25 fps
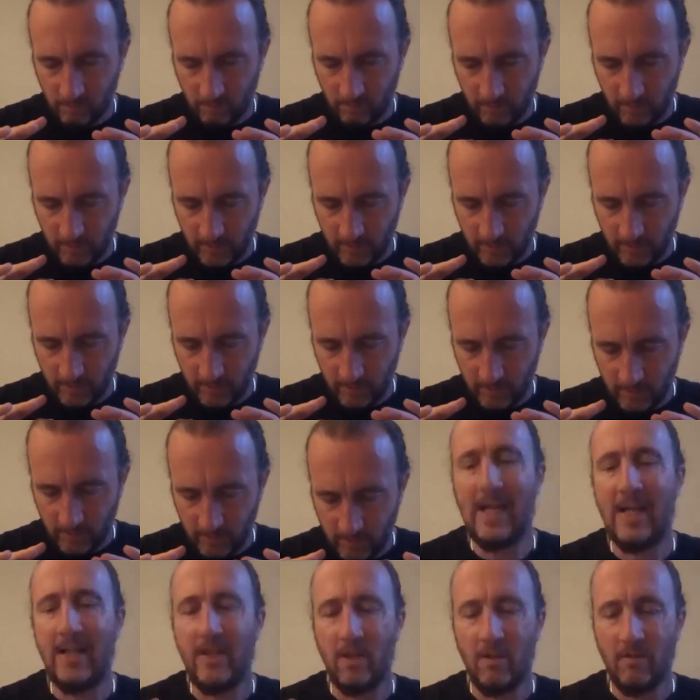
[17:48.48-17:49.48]

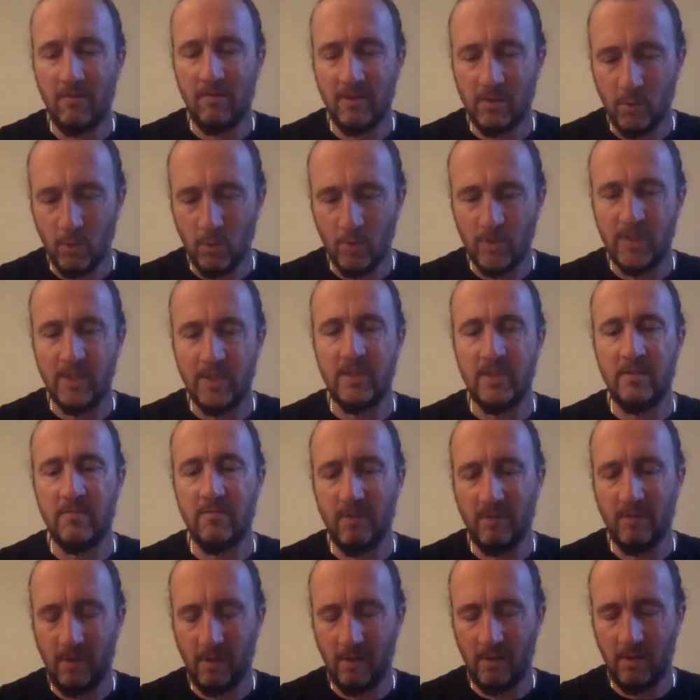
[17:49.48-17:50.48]
understand our resources,
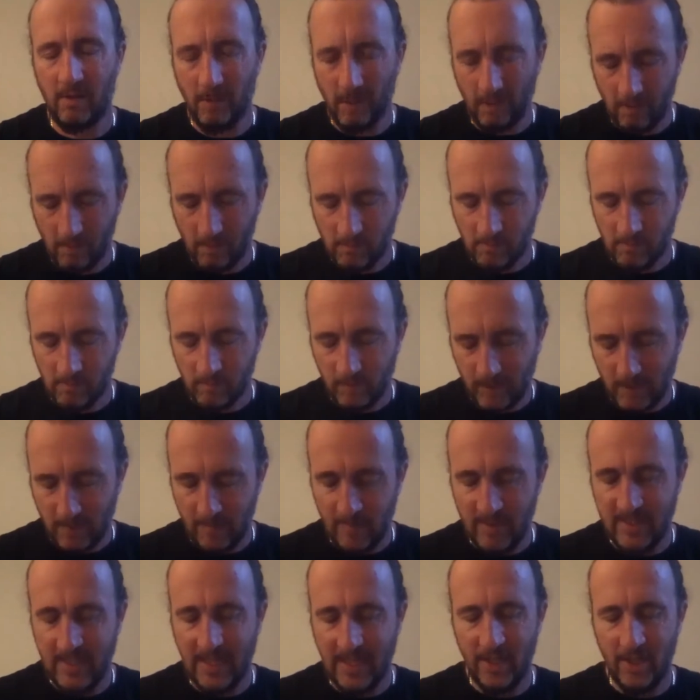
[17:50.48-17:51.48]
with
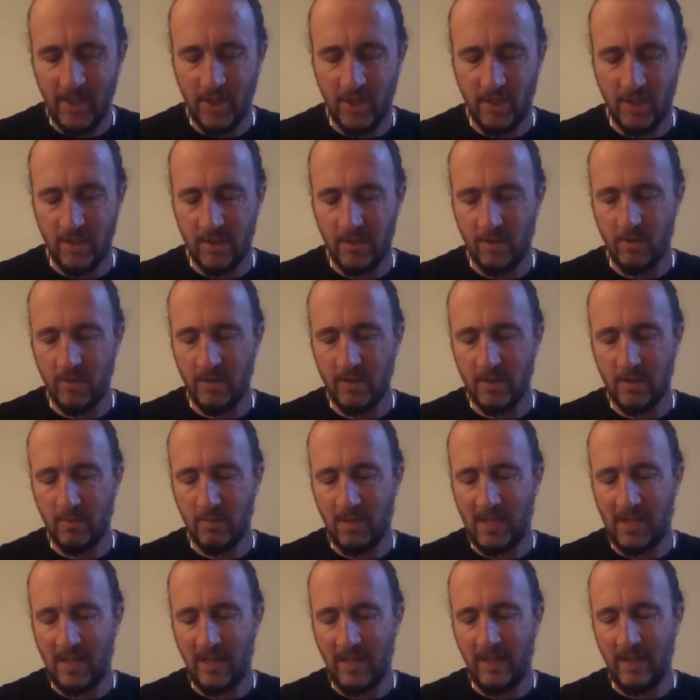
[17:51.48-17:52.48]
limitations on this
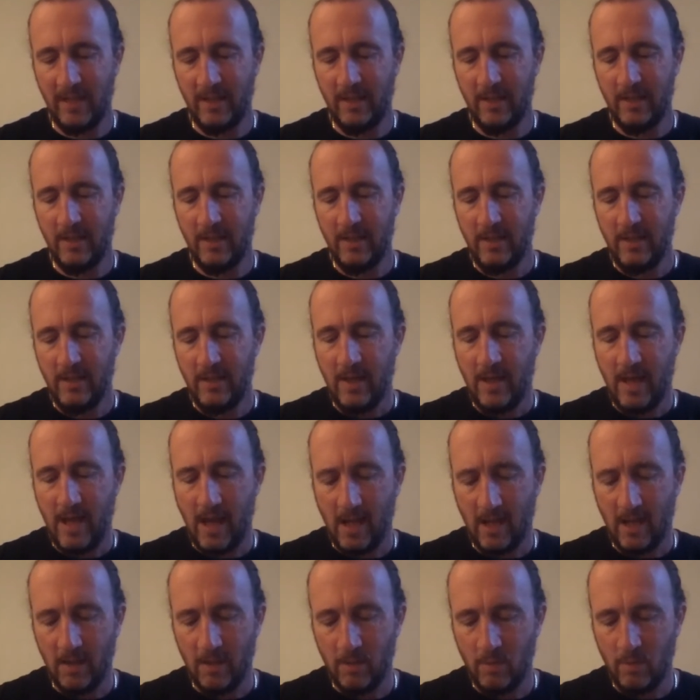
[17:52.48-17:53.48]
planet,
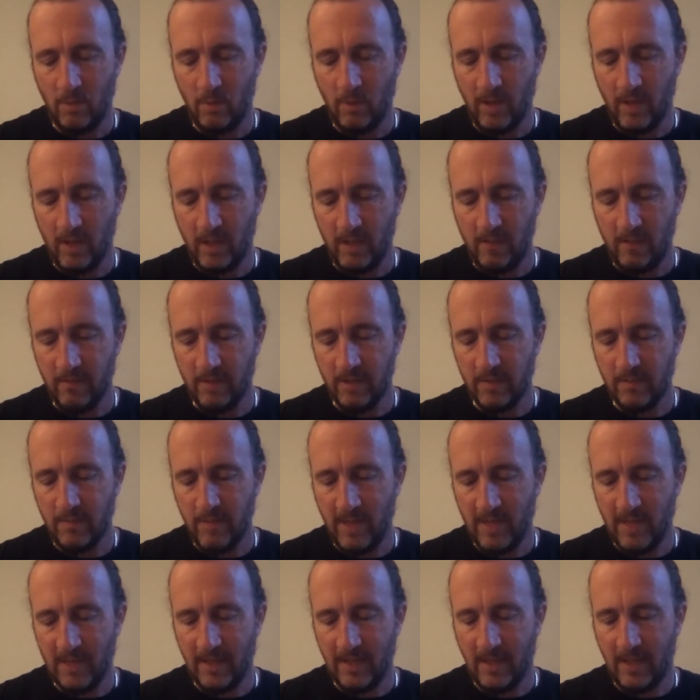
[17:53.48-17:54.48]
and we
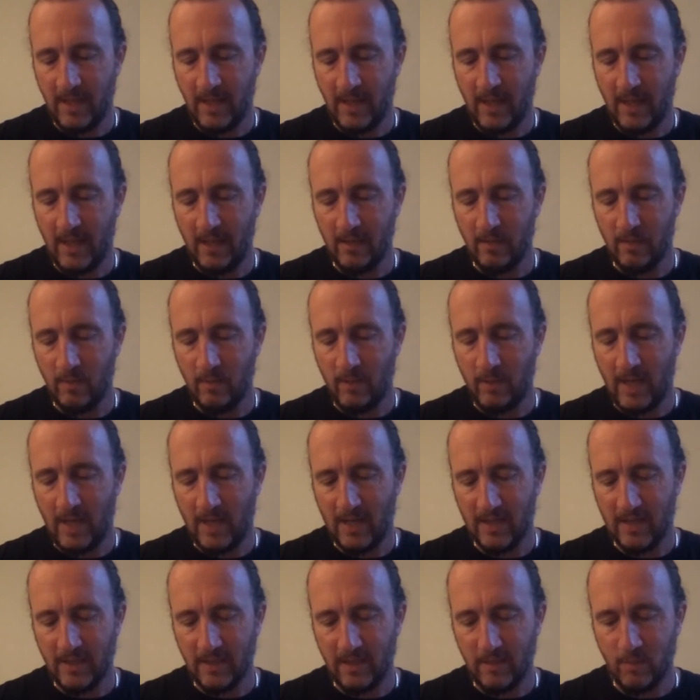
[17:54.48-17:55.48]
respect that, and we
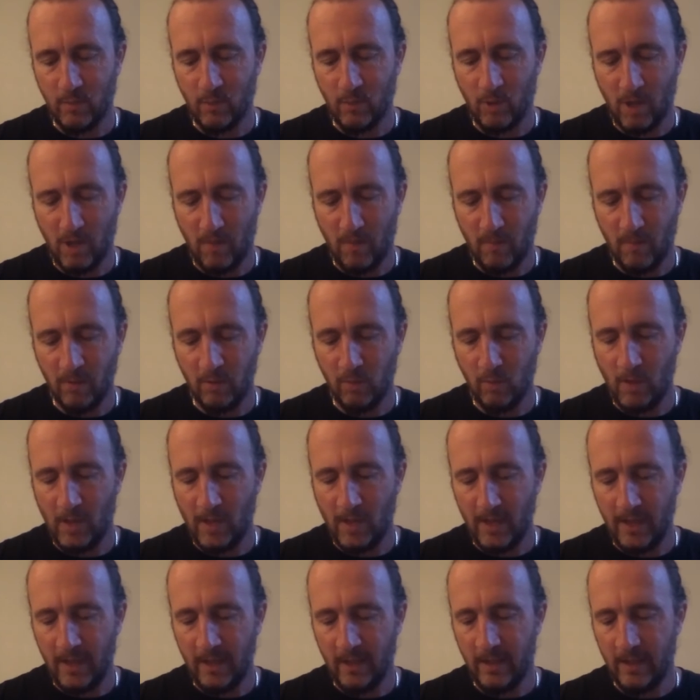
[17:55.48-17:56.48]
act in a more humble
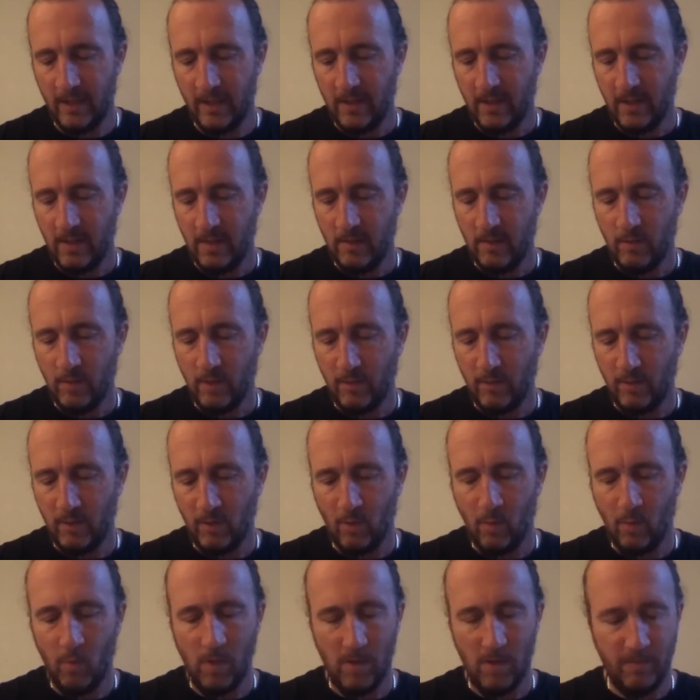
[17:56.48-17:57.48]
way, where we're
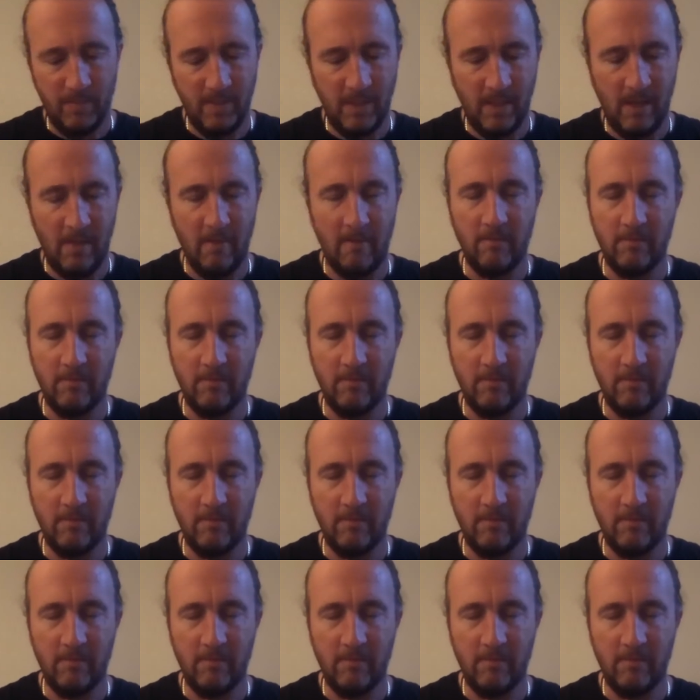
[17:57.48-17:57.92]
not wiping out